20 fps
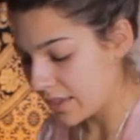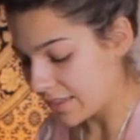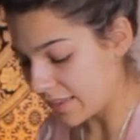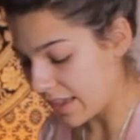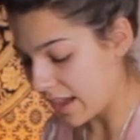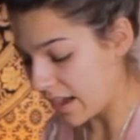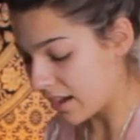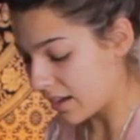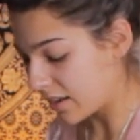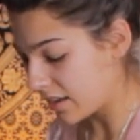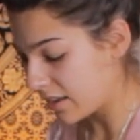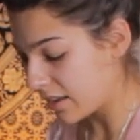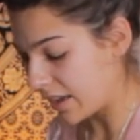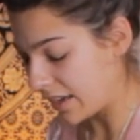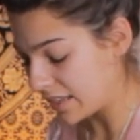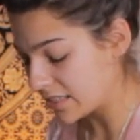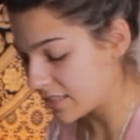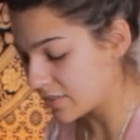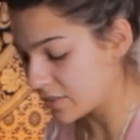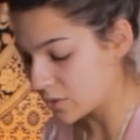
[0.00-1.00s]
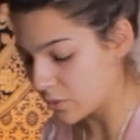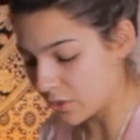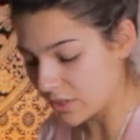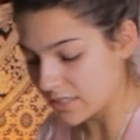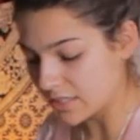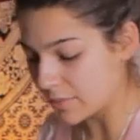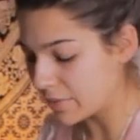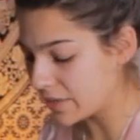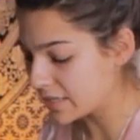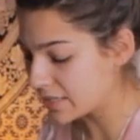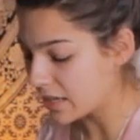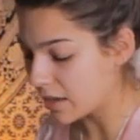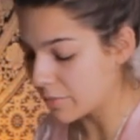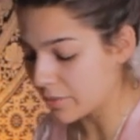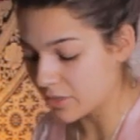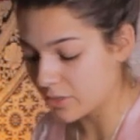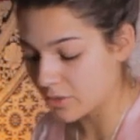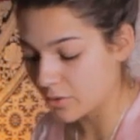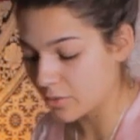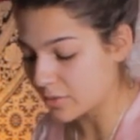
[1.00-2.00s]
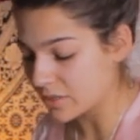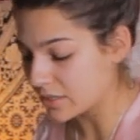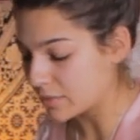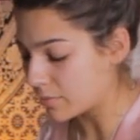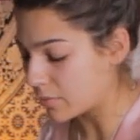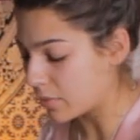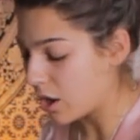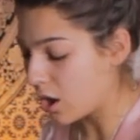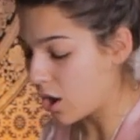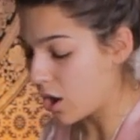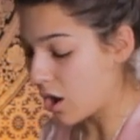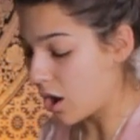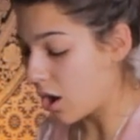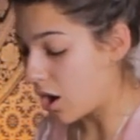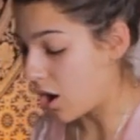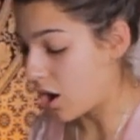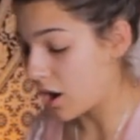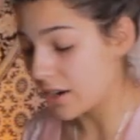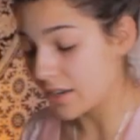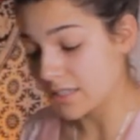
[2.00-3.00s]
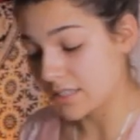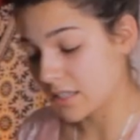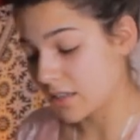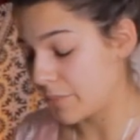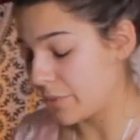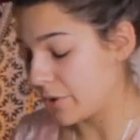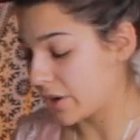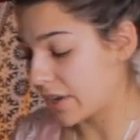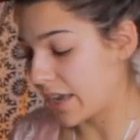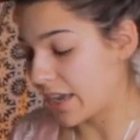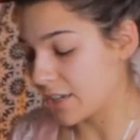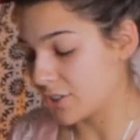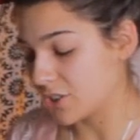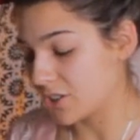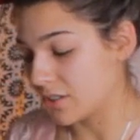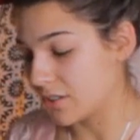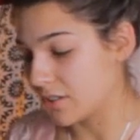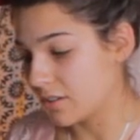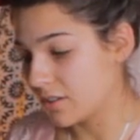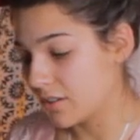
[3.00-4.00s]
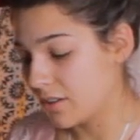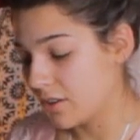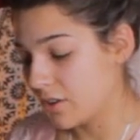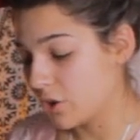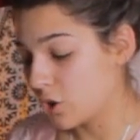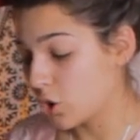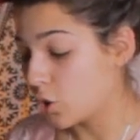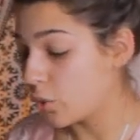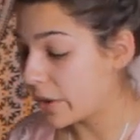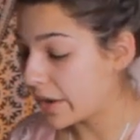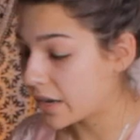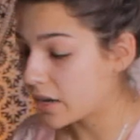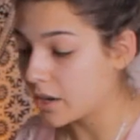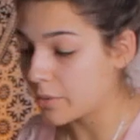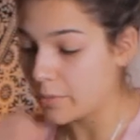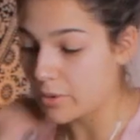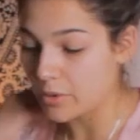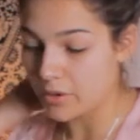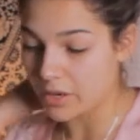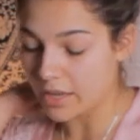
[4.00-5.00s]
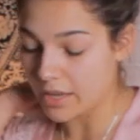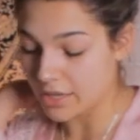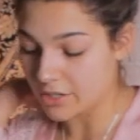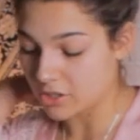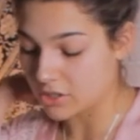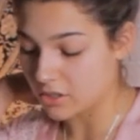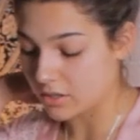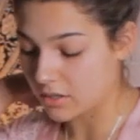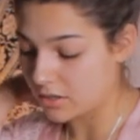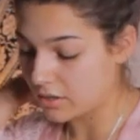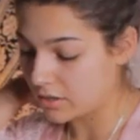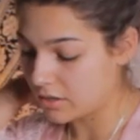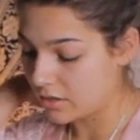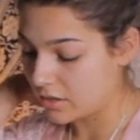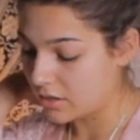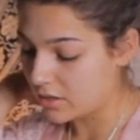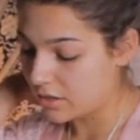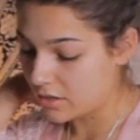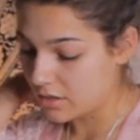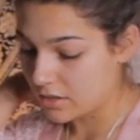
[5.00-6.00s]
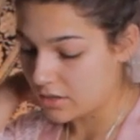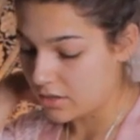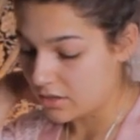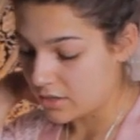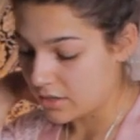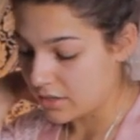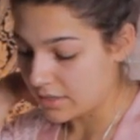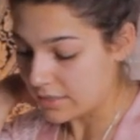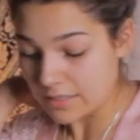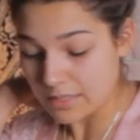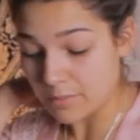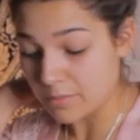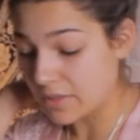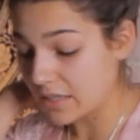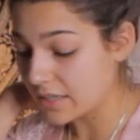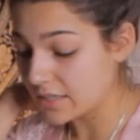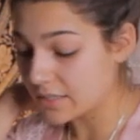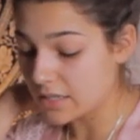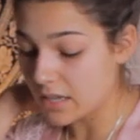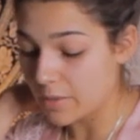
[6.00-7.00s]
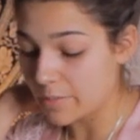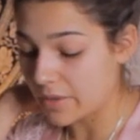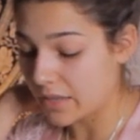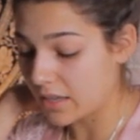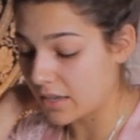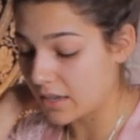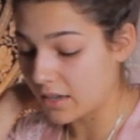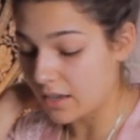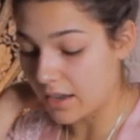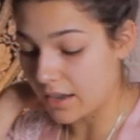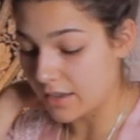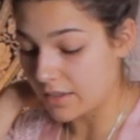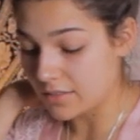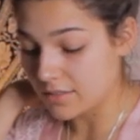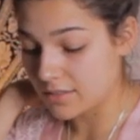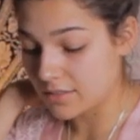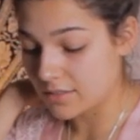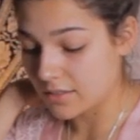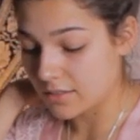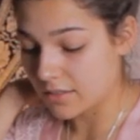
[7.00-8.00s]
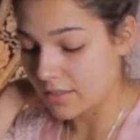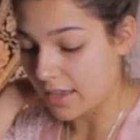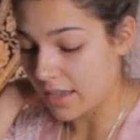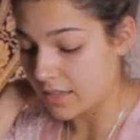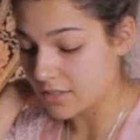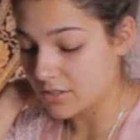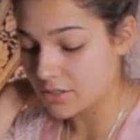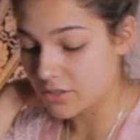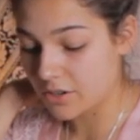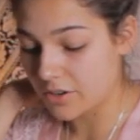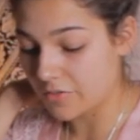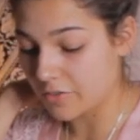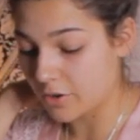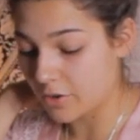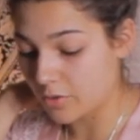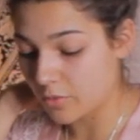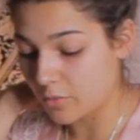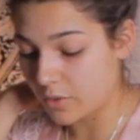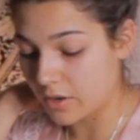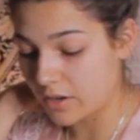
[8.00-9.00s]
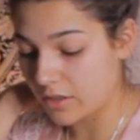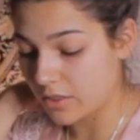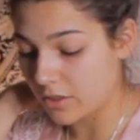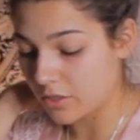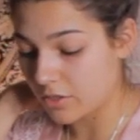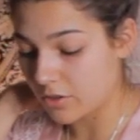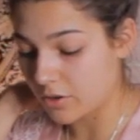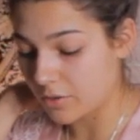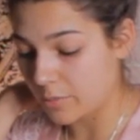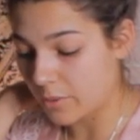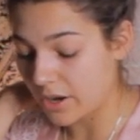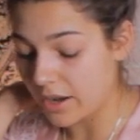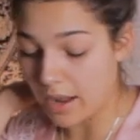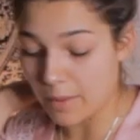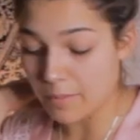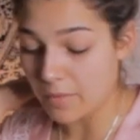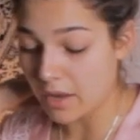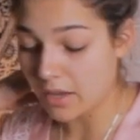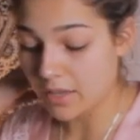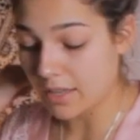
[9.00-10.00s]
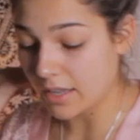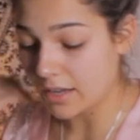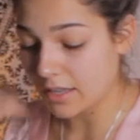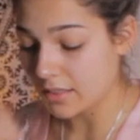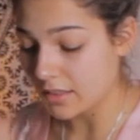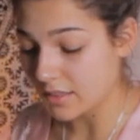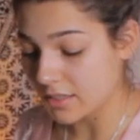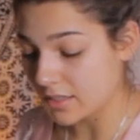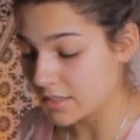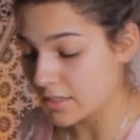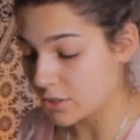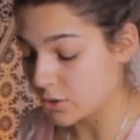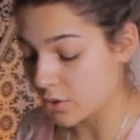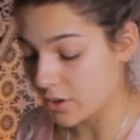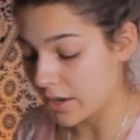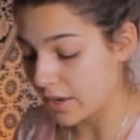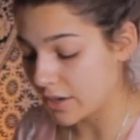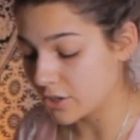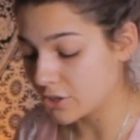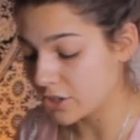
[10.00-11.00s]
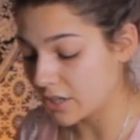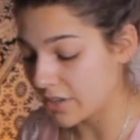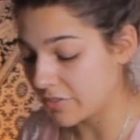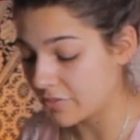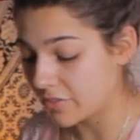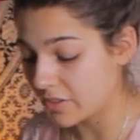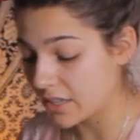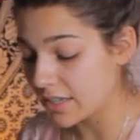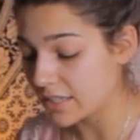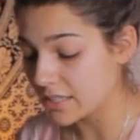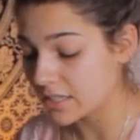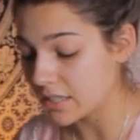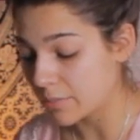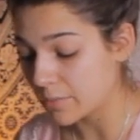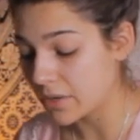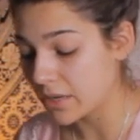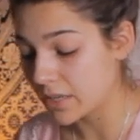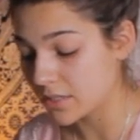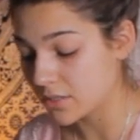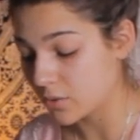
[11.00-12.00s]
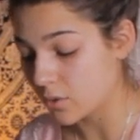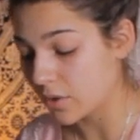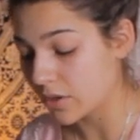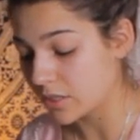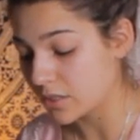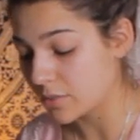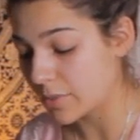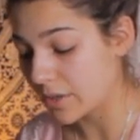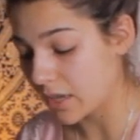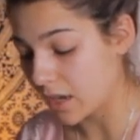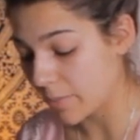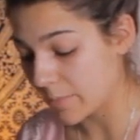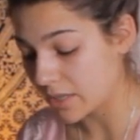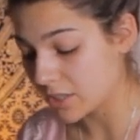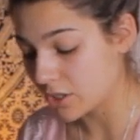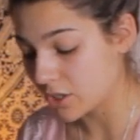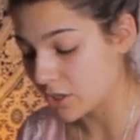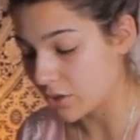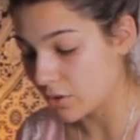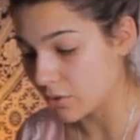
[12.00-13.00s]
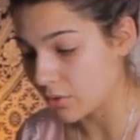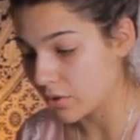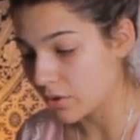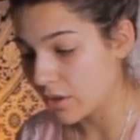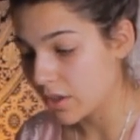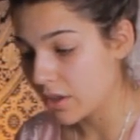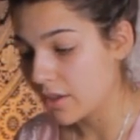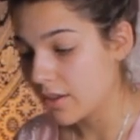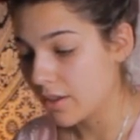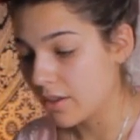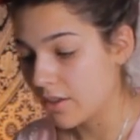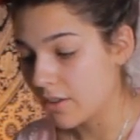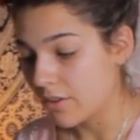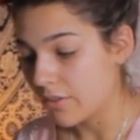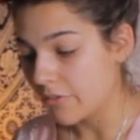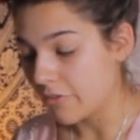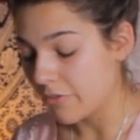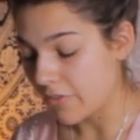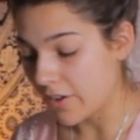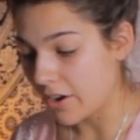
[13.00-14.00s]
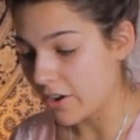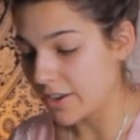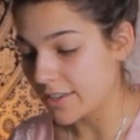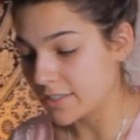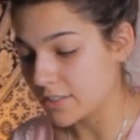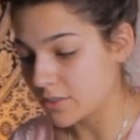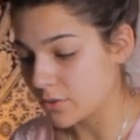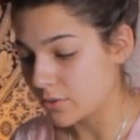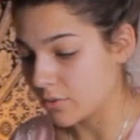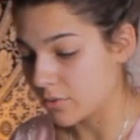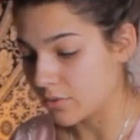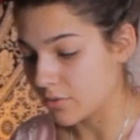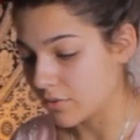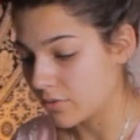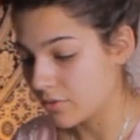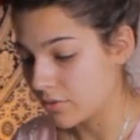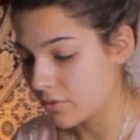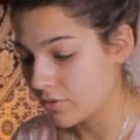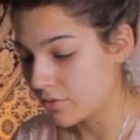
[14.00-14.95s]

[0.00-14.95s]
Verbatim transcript: Yeah, Ace of Swords. Somebody's coming through with some honest communication, quick communication. Something is coming in, guys. Cancer, if you're the one in the third party, I'm not getting that this is your energy. I feel like somebody is going to be coming to you very soon.